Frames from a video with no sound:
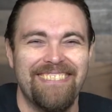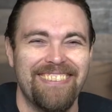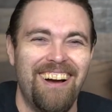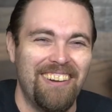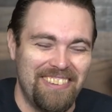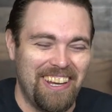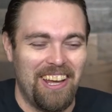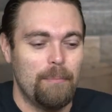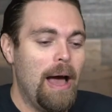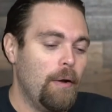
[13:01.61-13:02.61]
of songs that can
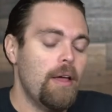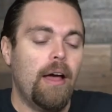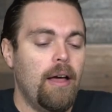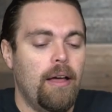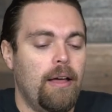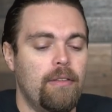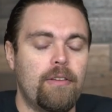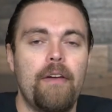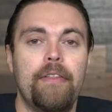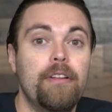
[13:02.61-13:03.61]
come out. Uh, it's
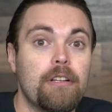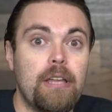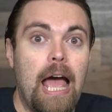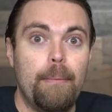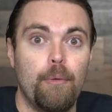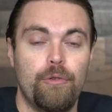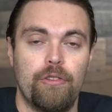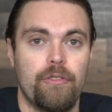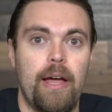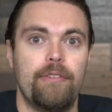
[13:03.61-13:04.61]
got the little timer, which
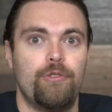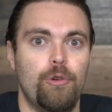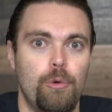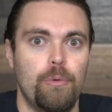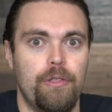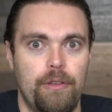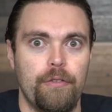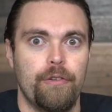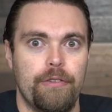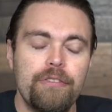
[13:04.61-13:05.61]
is nice too, with the
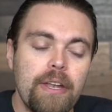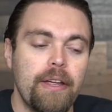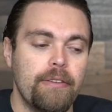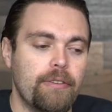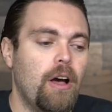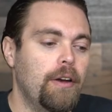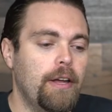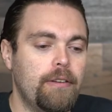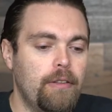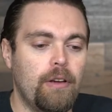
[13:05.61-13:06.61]
different settings on
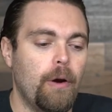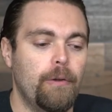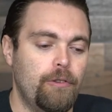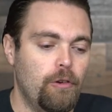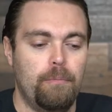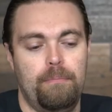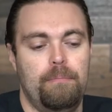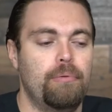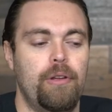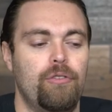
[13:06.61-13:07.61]
it. The cards are
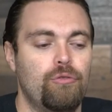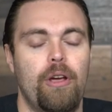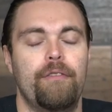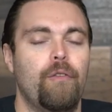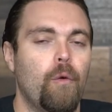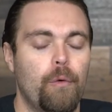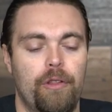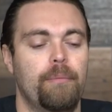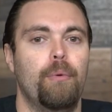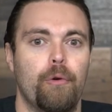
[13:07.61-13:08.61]
pretty
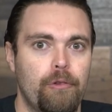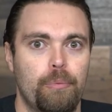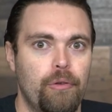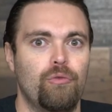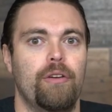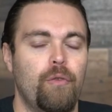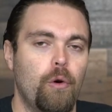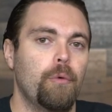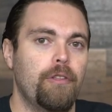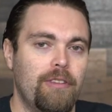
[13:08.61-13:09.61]
straightforward, the board's pretty
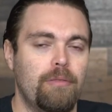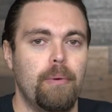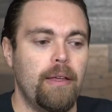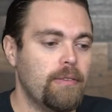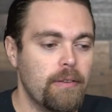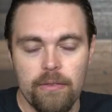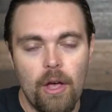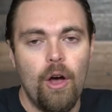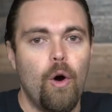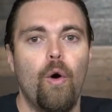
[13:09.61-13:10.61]
straightforward with its spaces.
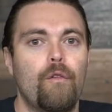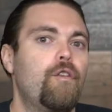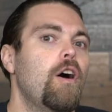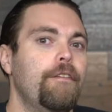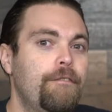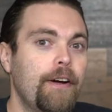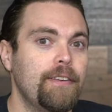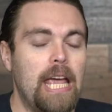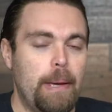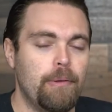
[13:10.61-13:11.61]
Overall,
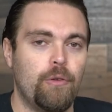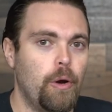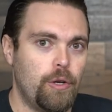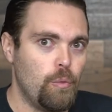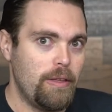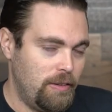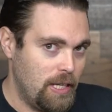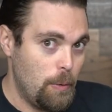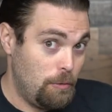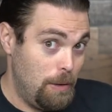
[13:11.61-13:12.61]
fun game. It's going to
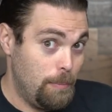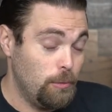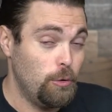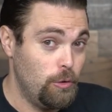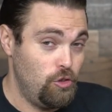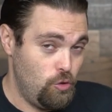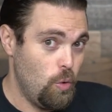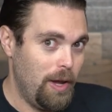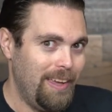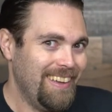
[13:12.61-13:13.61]
resonate with people who
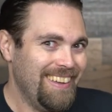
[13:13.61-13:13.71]
enjoy